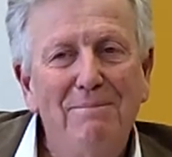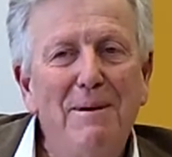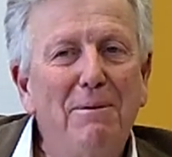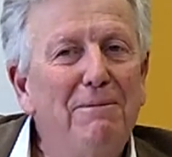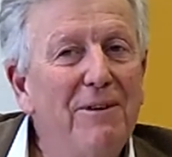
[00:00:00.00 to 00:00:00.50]
And
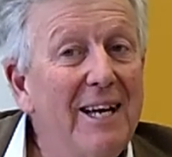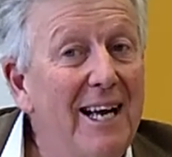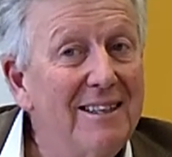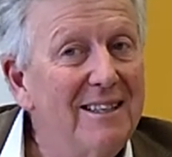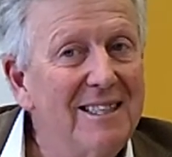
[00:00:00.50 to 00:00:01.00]
people
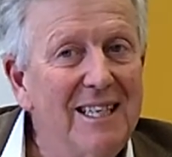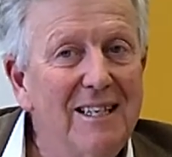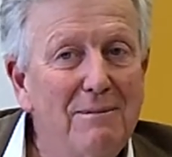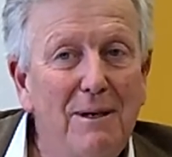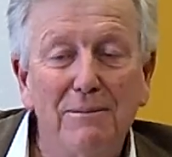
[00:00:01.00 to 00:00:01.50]
forget that the
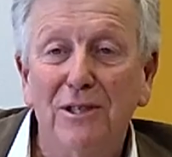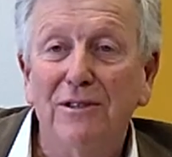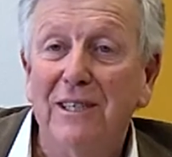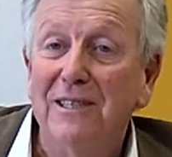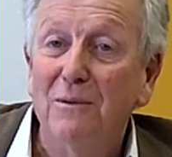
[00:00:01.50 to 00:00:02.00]
Ten Commandments
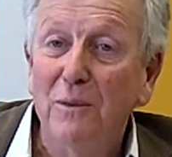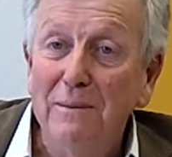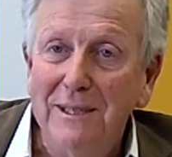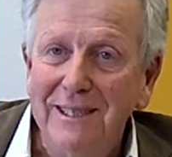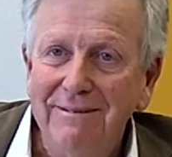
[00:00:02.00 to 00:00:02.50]
are addressed to
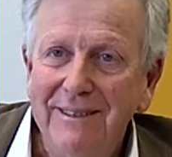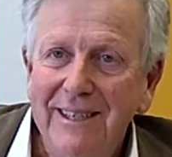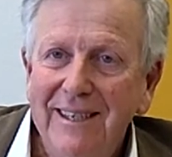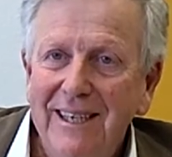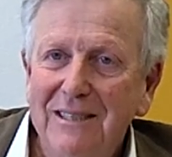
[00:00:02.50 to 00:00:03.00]
women
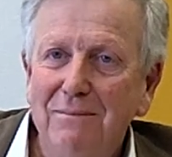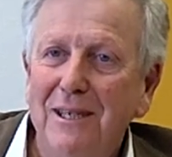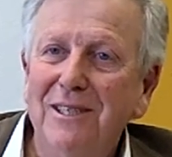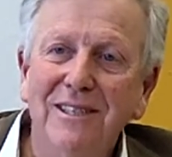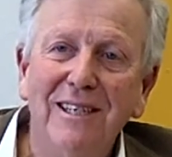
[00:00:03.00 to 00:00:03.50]
as
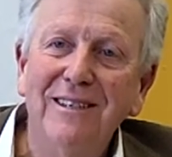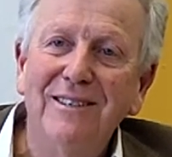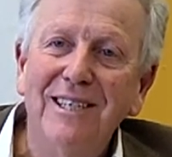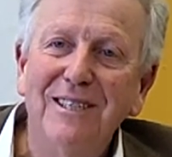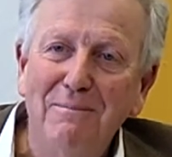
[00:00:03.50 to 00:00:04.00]
much as they're
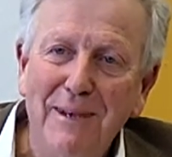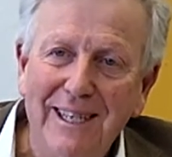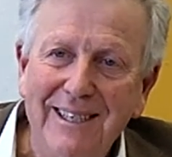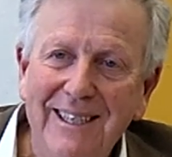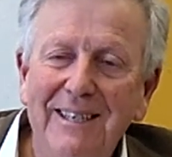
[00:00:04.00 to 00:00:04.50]
addressed to
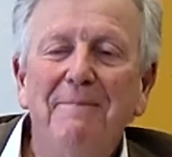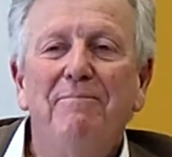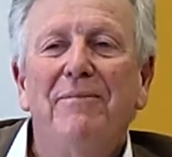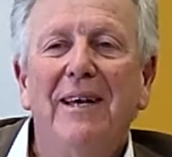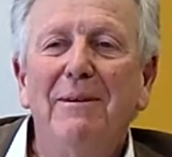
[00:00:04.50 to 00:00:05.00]
men.
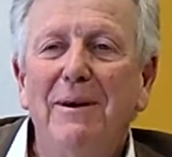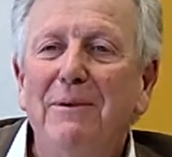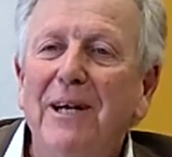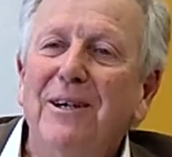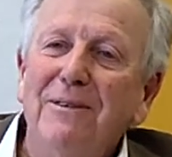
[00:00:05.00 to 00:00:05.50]
Anyway,
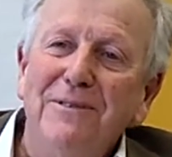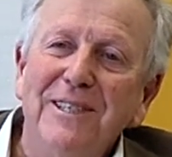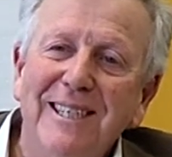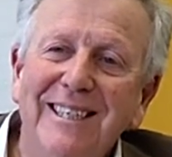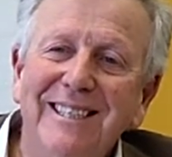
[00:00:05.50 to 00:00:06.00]
we're going off
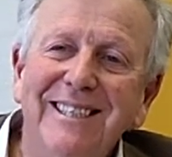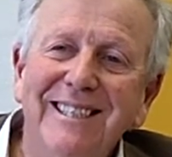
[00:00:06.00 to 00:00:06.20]
on a tangent.